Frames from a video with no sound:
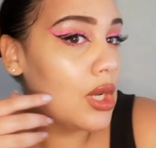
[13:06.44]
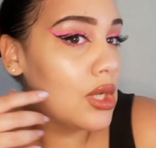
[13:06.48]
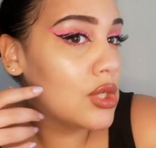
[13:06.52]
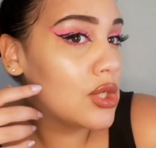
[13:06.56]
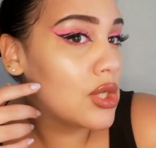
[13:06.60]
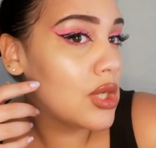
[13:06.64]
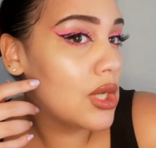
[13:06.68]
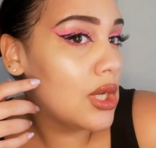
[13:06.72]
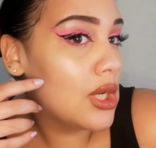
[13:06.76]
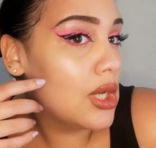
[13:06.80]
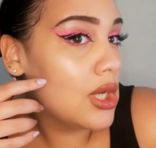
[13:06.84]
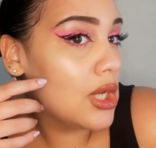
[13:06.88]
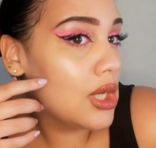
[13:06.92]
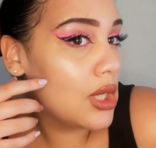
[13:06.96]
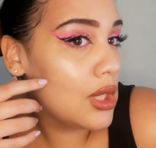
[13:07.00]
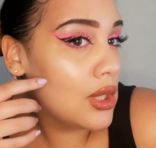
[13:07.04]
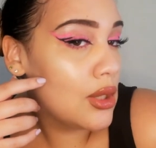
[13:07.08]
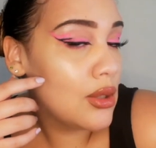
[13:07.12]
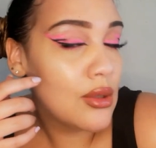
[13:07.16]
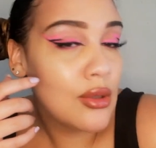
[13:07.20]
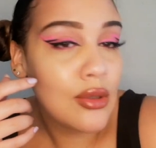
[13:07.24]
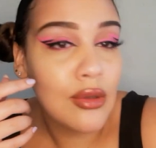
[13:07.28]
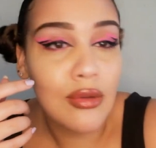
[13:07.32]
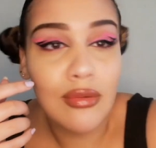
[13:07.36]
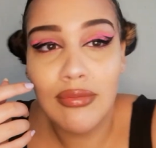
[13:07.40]
It's
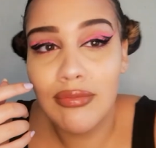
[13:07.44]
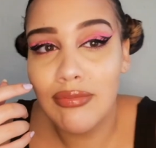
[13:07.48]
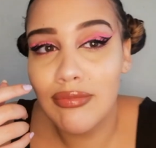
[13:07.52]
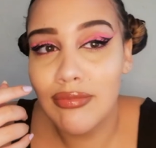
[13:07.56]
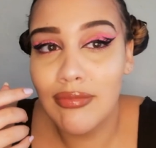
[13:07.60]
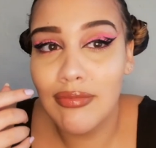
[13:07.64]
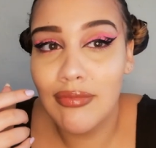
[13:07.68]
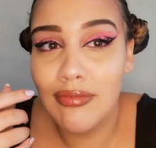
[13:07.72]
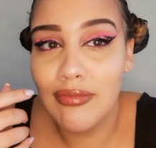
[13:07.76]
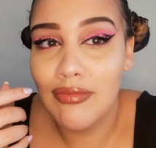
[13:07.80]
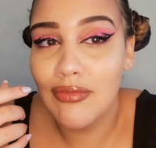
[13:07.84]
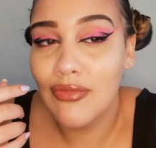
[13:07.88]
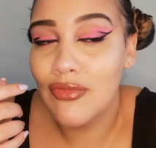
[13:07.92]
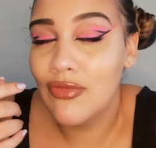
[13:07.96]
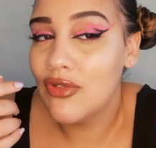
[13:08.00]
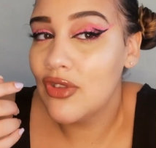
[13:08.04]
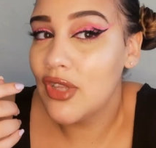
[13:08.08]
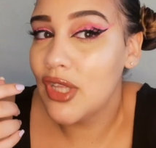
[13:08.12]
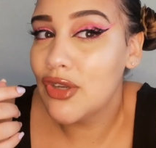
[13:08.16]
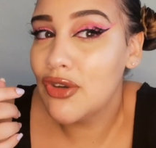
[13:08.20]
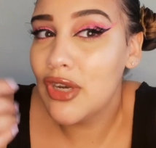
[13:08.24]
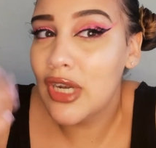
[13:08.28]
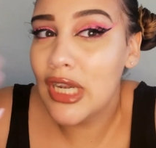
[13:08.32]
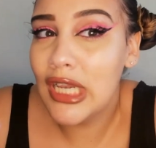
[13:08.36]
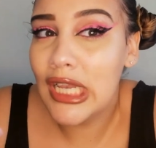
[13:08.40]

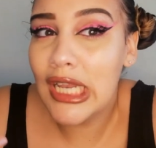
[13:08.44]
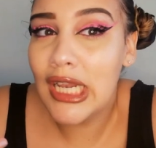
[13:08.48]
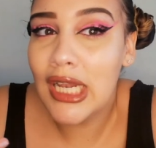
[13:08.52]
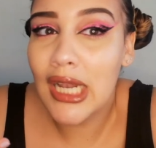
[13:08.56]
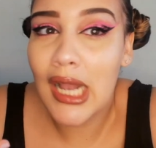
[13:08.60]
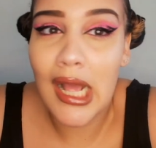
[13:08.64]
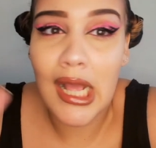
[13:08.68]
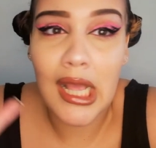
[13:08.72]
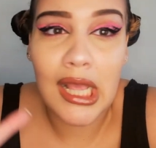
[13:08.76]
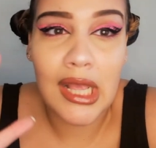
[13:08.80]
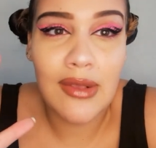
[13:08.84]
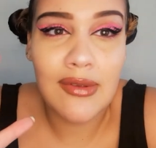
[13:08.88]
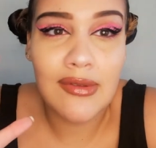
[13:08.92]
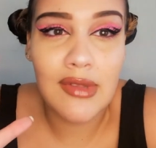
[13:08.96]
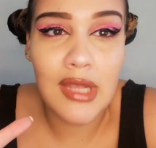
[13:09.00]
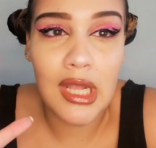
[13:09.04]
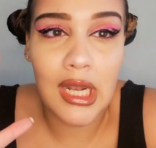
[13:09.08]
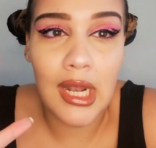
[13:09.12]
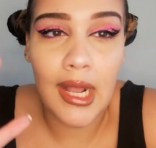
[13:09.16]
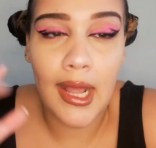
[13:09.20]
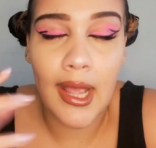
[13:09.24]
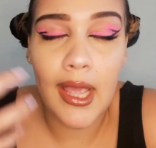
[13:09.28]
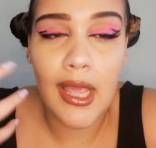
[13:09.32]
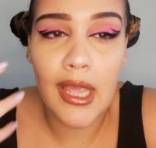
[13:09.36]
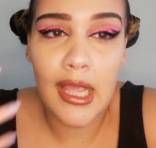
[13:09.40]
really like gives that
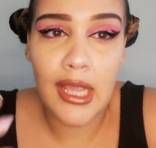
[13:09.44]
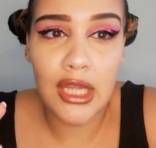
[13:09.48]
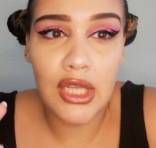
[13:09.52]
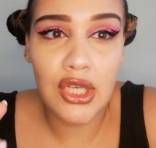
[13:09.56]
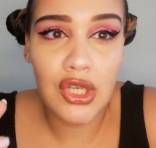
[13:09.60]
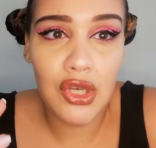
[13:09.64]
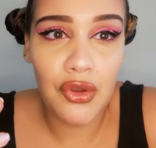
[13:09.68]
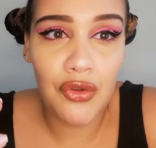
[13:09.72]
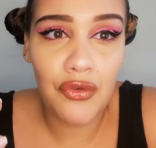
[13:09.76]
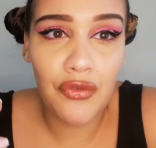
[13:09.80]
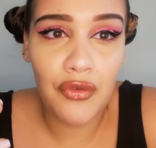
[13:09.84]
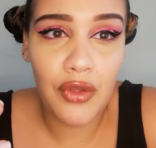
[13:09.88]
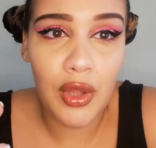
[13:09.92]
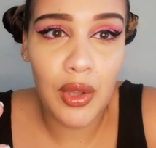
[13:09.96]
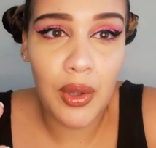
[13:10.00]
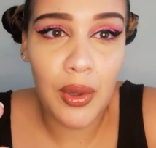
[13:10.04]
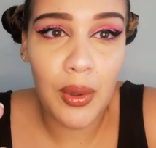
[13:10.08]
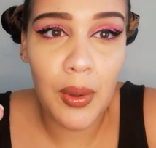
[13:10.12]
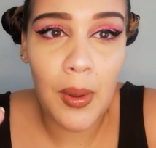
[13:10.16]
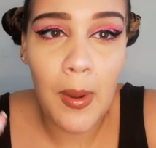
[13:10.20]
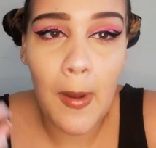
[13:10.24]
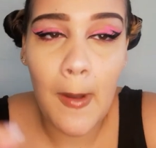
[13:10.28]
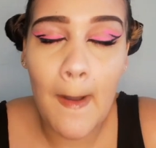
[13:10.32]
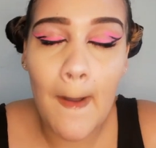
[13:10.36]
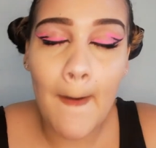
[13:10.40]
like edgy
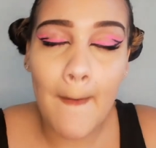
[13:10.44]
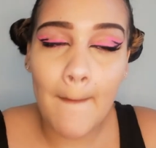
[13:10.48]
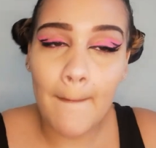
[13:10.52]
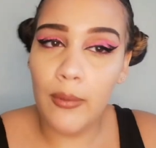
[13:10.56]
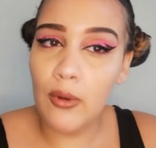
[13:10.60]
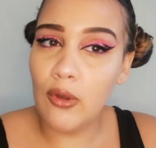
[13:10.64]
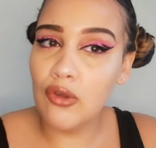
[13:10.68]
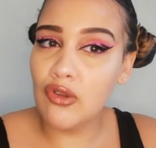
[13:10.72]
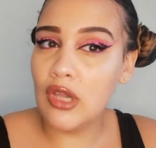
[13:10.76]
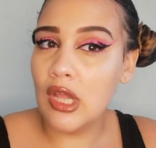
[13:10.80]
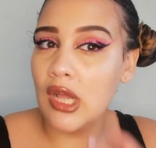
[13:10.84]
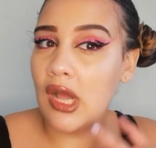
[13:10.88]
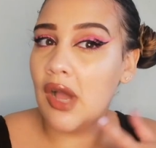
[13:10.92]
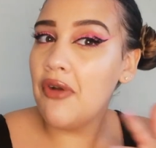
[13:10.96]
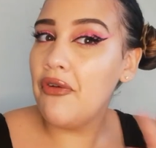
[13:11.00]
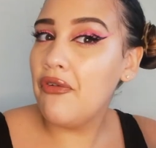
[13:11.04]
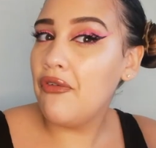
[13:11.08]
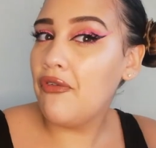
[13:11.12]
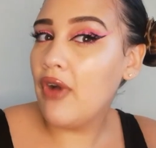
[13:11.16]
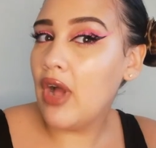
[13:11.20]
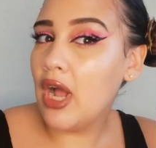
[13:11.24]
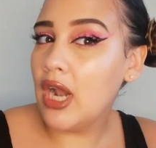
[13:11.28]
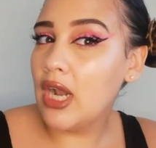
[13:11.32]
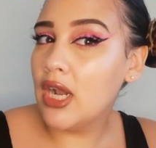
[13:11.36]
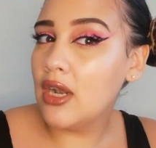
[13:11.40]
feel, but also like a
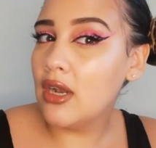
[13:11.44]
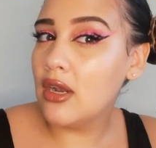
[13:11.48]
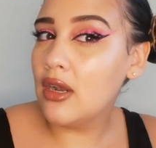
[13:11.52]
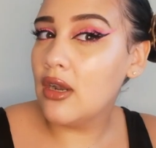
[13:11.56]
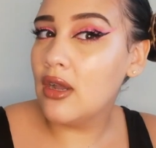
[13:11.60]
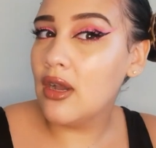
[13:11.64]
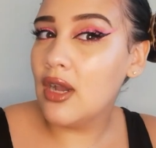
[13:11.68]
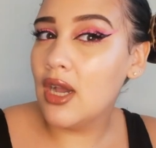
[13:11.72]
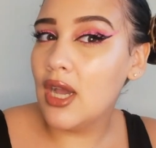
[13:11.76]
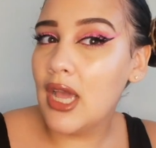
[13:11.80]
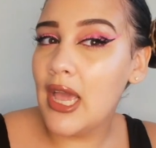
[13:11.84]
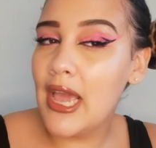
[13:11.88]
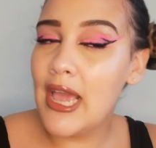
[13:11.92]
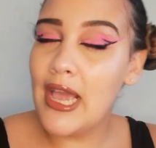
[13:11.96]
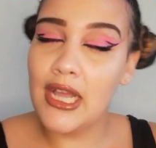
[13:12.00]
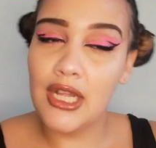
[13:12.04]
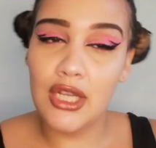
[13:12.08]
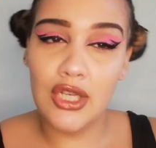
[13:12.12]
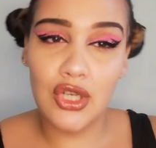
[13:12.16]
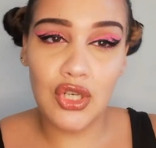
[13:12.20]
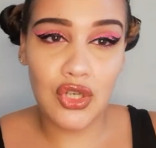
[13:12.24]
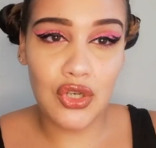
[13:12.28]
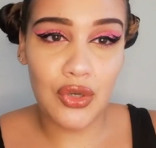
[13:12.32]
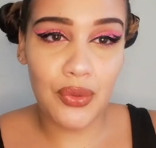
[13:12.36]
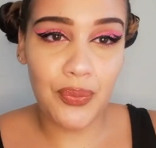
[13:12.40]
fun
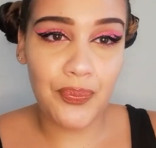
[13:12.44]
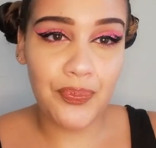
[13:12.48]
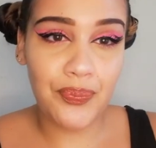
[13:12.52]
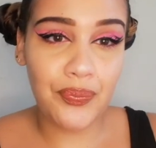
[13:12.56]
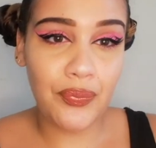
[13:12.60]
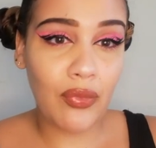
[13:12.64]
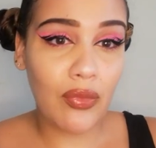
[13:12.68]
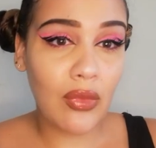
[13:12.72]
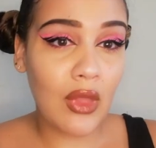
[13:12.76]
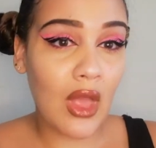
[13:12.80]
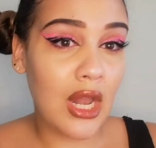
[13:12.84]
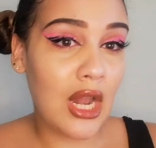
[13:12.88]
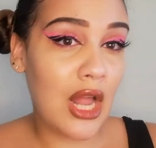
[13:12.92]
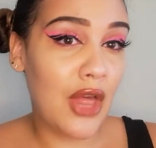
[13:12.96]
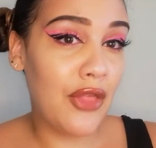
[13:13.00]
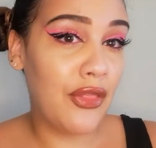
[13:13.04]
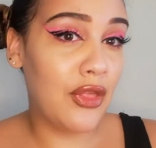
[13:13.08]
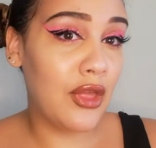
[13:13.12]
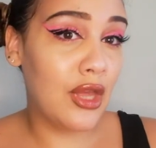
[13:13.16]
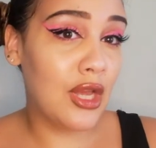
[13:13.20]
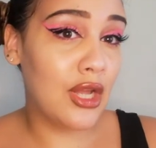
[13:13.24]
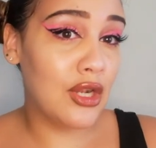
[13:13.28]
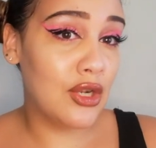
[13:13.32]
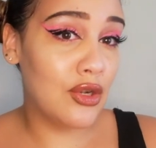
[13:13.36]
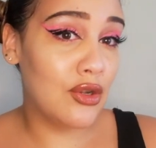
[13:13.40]
edge. And I
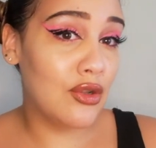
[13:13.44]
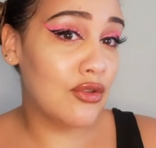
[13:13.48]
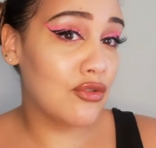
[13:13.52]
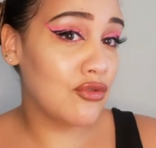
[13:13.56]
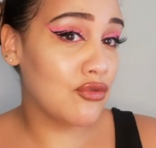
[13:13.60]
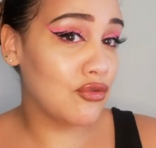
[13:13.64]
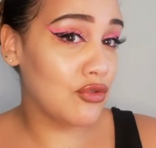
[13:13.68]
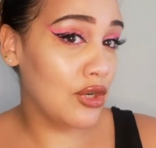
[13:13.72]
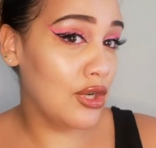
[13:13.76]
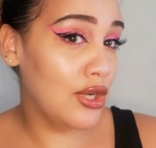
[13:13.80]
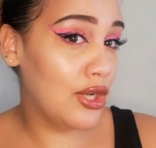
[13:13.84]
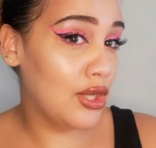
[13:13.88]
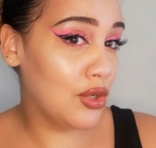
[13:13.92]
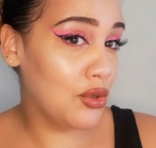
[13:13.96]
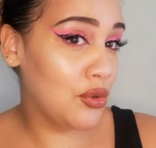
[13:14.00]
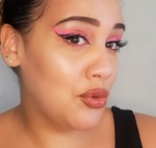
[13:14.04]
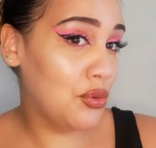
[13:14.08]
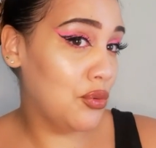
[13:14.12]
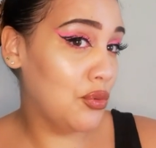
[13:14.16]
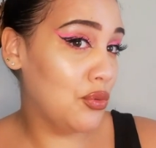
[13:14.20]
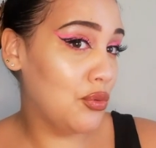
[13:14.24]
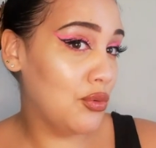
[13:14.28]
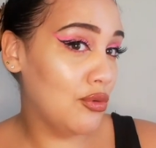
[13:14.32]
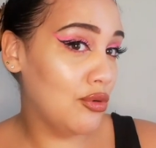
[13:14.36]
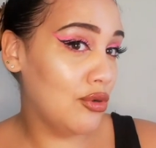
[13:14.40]
think it looks really
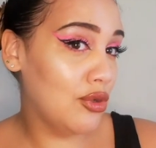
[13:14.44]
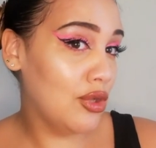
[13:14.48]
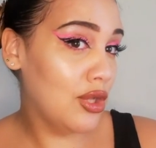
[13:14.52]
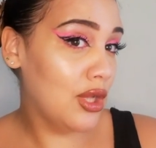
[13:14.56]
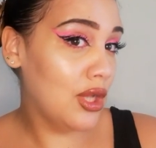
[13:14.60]
cool.